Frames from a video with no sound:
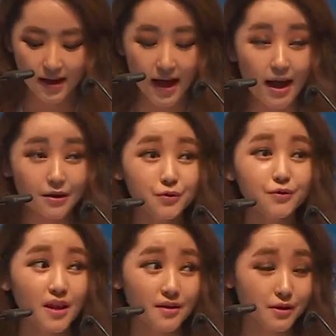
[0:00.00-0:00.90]
I could
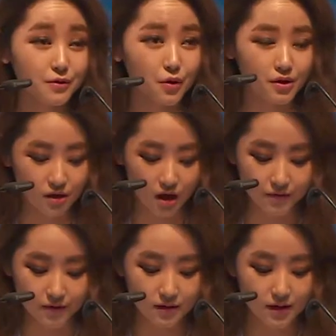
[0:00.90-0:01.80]
never cross
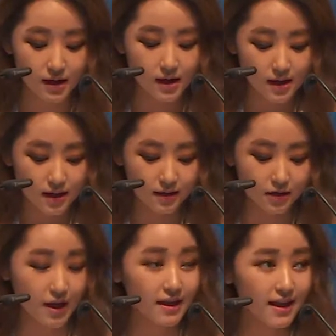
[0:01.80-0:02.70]
over in the
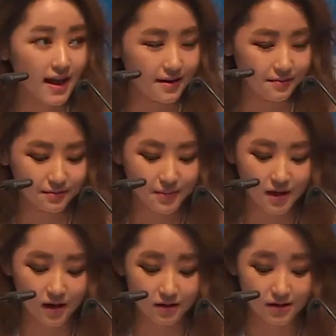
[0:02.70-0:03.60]
daytime
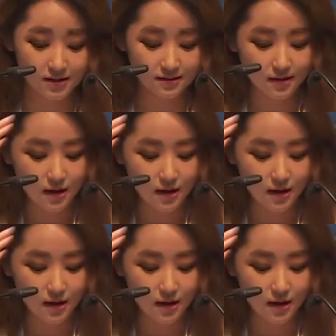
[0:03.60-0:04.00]
because